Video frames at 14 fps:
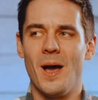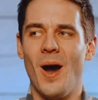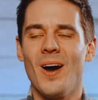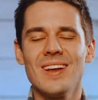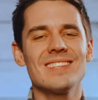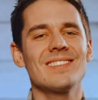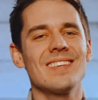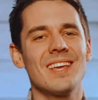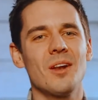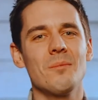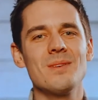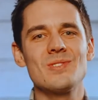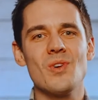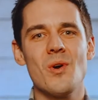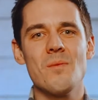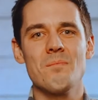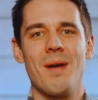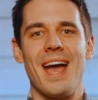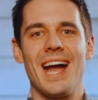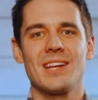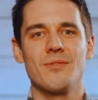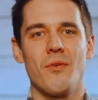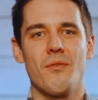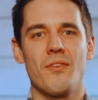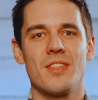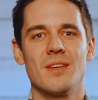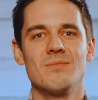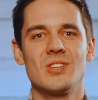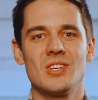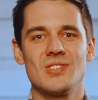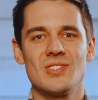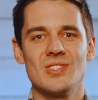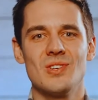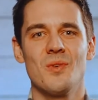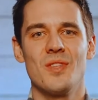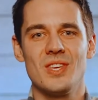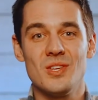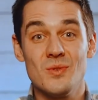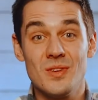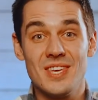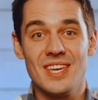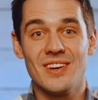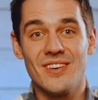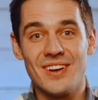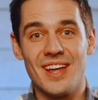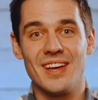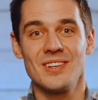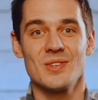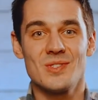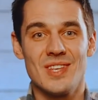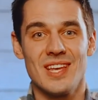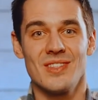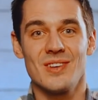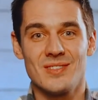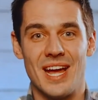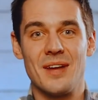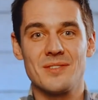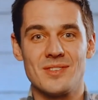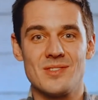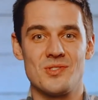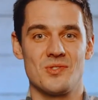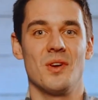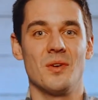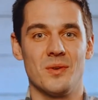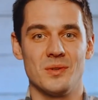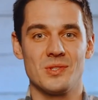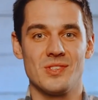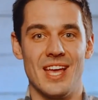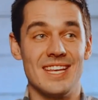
Honestly, it'll be so impactful for them just to know that you hear and understand their doubts and struggles,